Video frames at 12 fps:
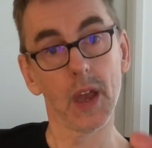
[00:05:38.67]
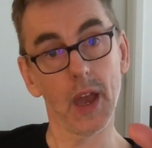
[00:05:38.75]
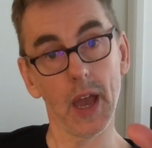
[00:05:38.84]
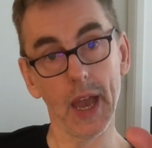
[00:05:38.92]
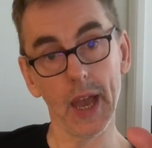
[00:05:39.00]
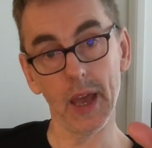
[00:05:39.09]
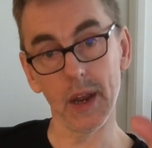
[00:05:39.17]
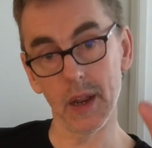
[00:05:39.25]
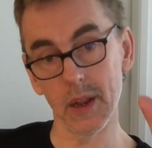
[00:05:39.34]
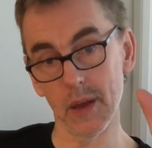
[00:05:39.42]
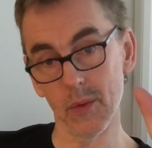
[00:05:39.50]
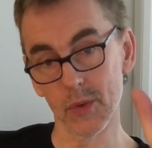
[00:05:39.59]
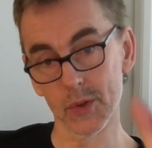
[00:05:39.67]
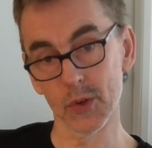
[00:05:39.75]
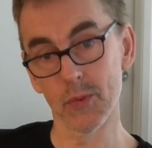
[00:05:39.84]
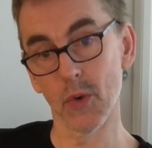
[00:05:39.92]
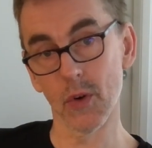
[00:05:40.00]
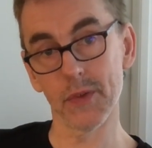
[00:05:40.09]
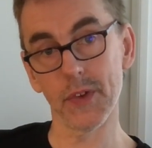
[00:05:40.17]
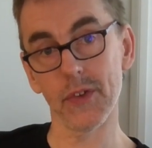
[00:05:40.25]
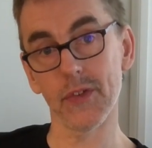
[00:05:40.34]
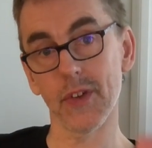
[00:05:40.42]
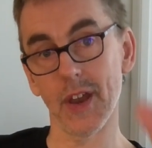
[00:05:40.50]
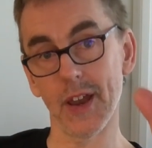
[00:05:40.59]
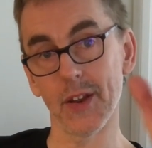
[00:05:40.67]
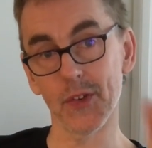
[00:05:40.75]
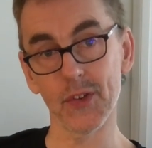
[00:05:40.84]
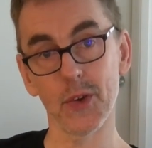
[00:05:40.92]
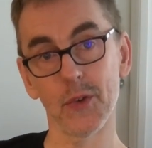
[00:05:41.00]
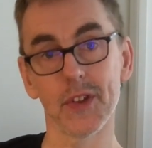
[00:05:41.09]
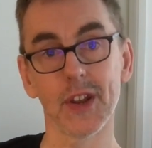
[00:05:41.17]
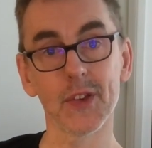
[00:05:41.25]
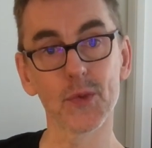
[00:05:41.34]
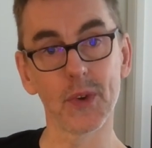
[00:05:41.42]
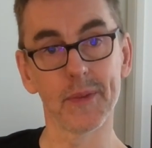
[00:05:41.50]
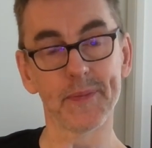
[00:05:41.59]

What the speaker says: and we'll do more of this, and I'll see you on the next one.